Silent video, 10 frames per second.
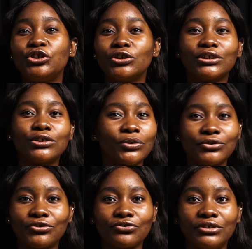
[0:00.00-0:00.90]
your
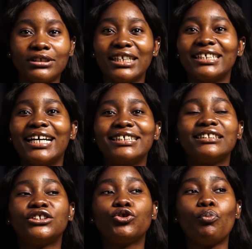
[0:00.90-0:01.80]
sunscreen. That
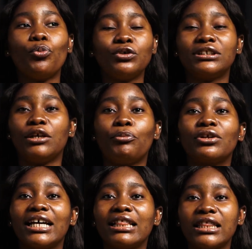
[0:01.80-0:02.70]
is the most
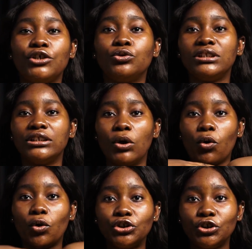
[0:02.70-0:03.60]
important thing you need
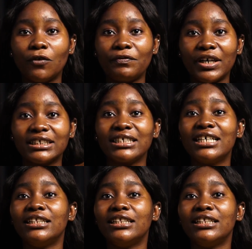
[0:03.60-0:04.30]
on your face.